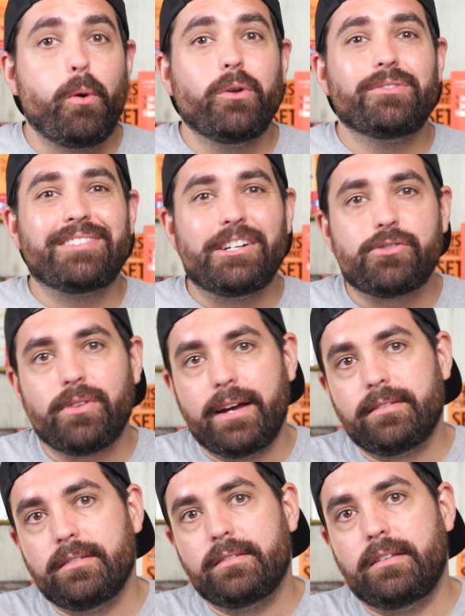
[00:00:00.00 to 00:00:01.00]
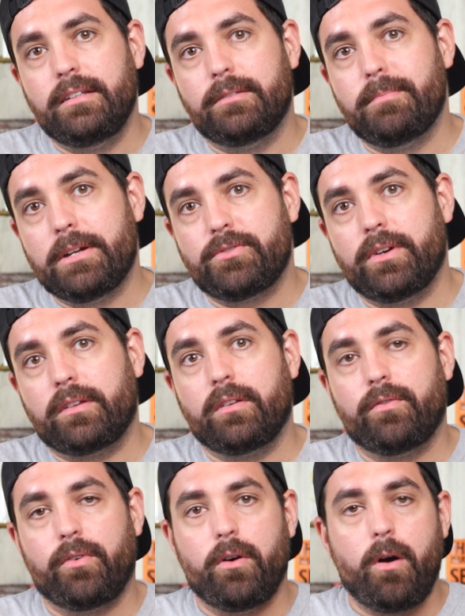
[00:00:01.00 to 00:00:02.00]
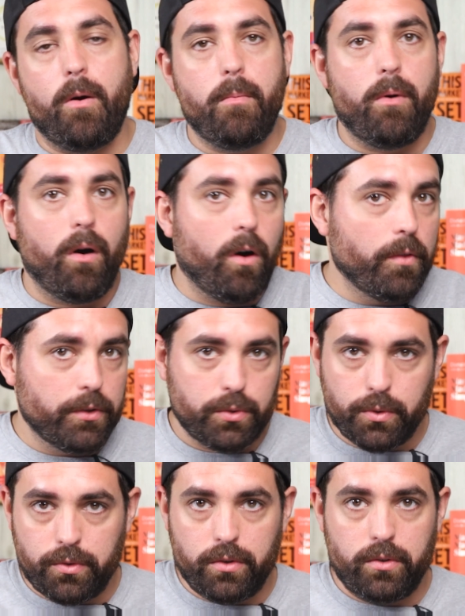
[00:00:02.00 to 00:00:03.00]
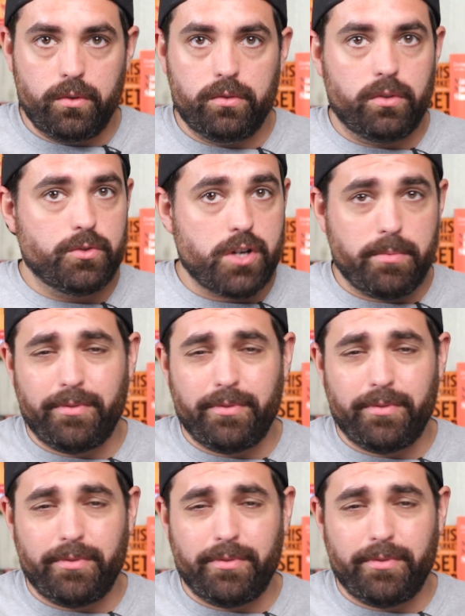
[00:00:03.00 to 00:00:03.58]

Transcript: Triple Whale centralizes these metrics from all the tools you use. So